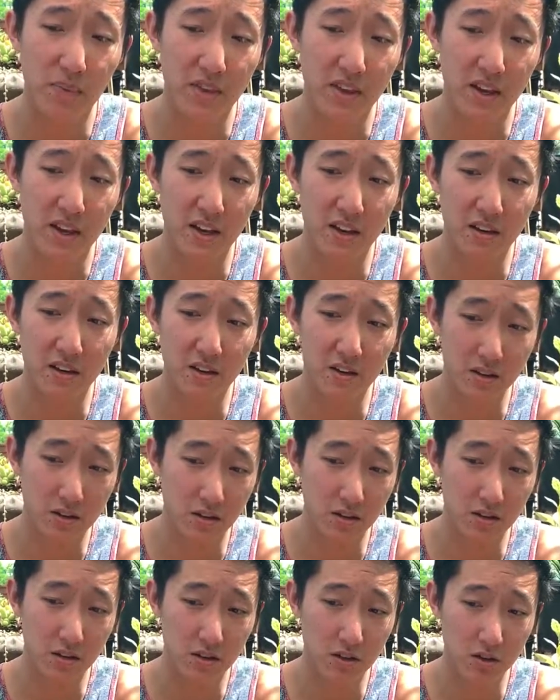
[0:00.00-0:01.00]
then
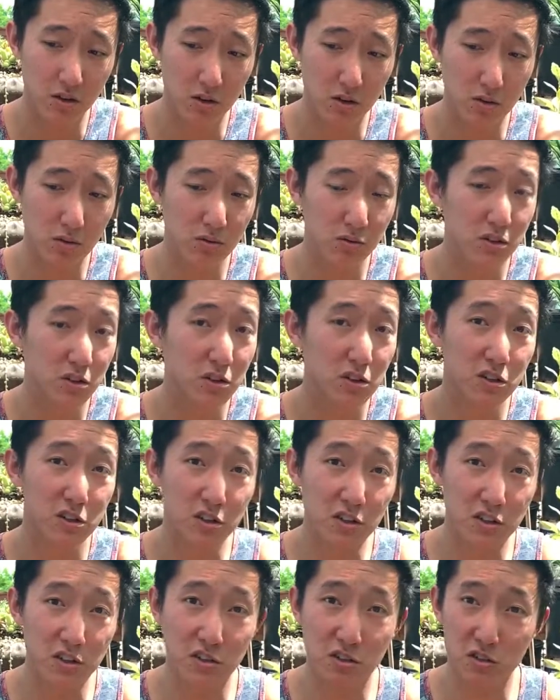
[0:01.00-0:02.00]
you know you're
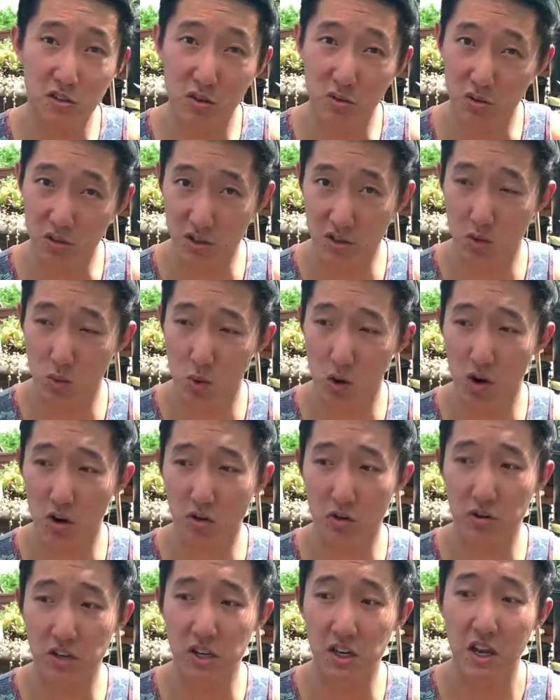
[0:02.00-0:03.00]
good. You don't need to
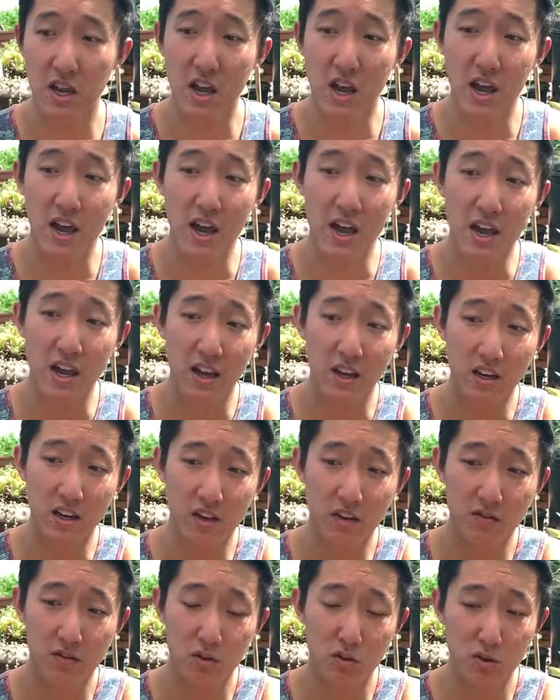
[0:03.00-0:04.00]
water it. And
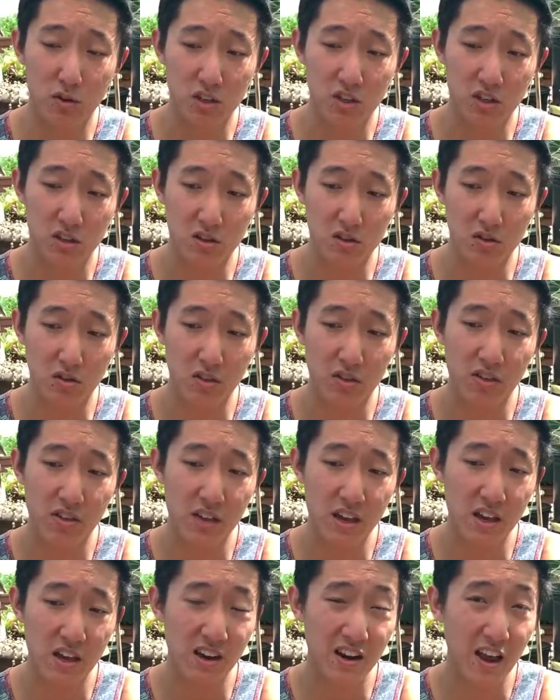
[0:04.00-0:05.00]
if they're looking a little
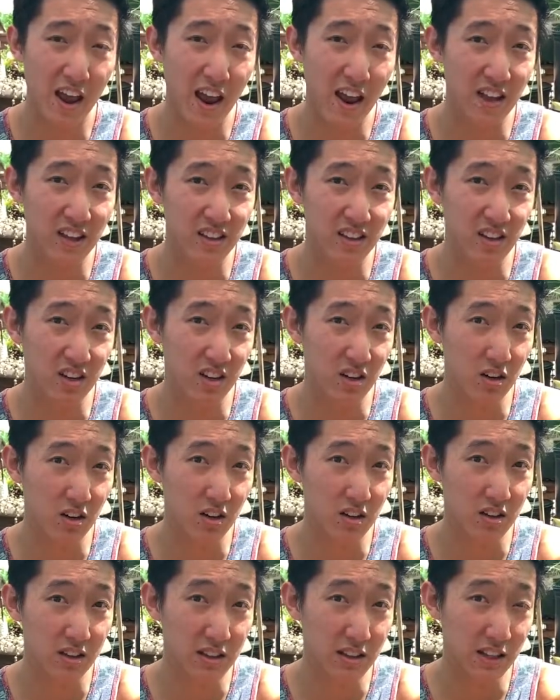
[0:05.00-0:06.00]
thin and
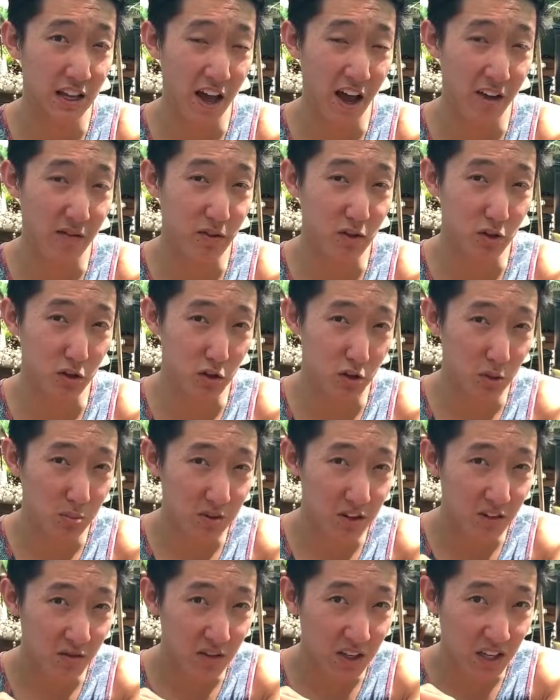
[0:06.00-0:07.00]
they have a little
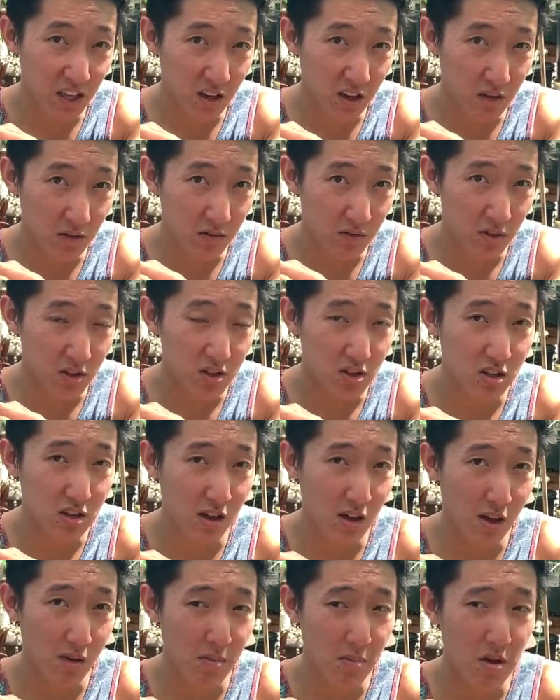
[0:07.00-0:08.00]
bit of give to
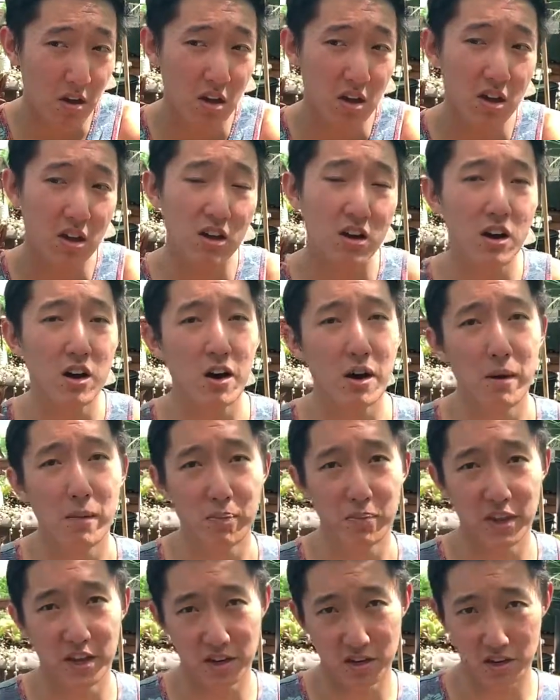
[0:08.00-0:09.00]
them,
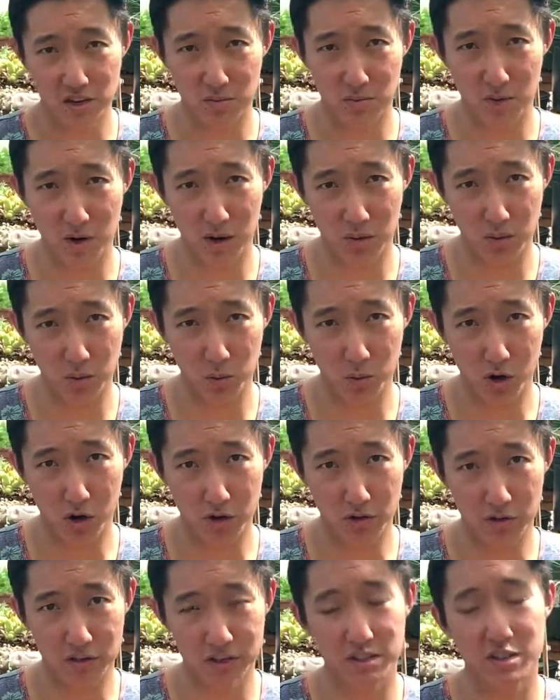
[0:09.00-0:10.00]
then you can probably
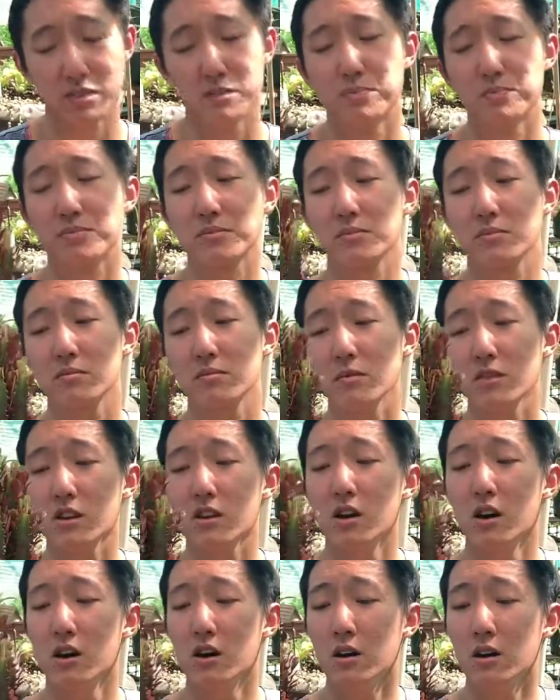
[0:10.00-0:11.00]
water it.
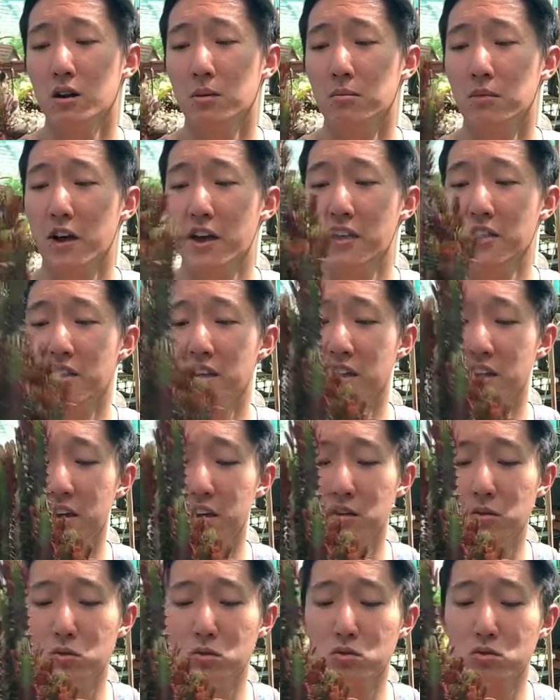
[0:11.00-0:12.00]
And
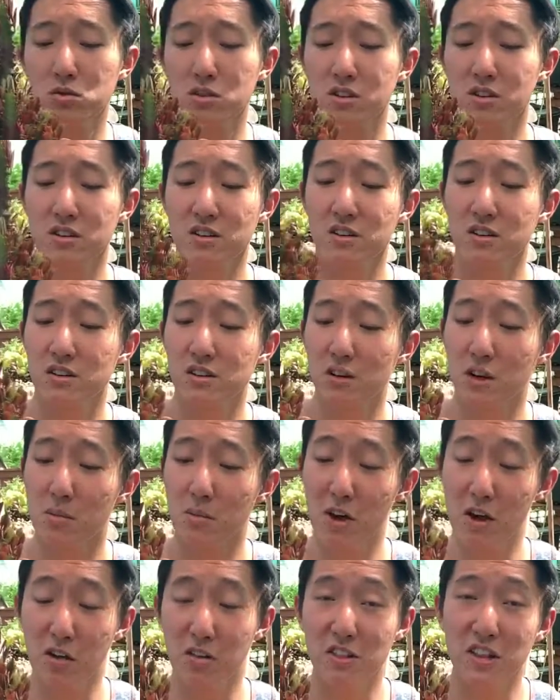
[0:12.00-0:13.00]
then we'll talk
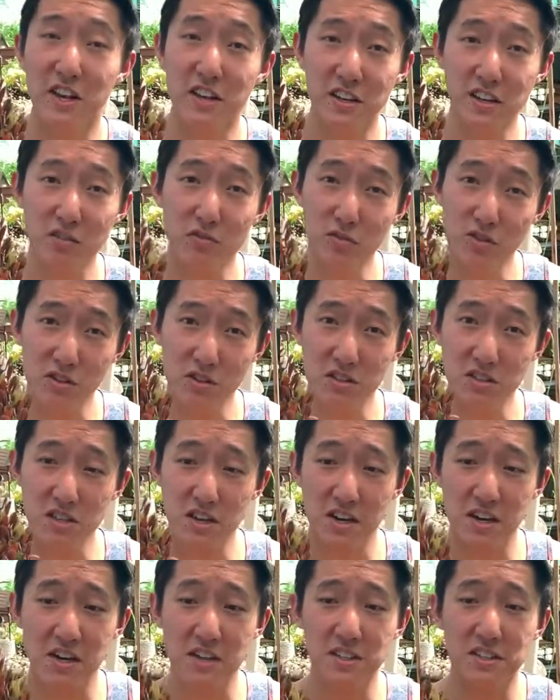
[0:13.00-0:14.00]
about lighting for these
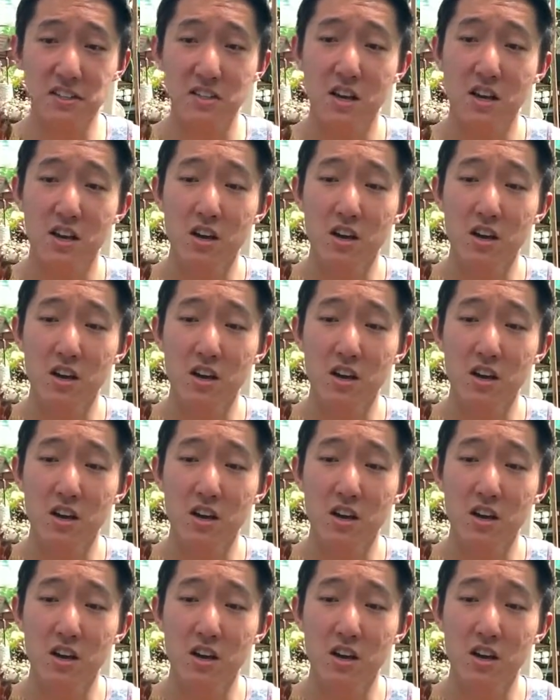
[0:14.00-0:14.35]
guys.